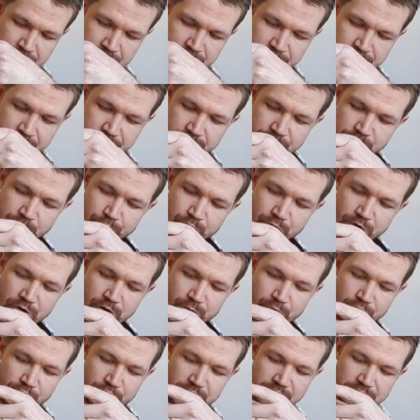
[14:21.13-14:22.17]
And then you pour
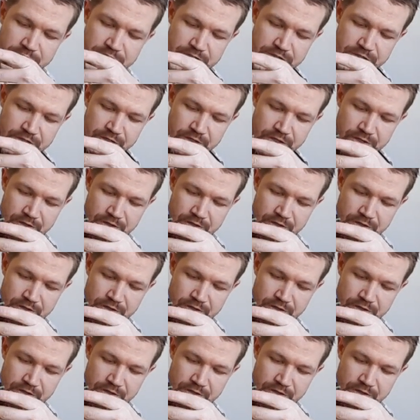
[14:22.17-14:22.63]
out the rest,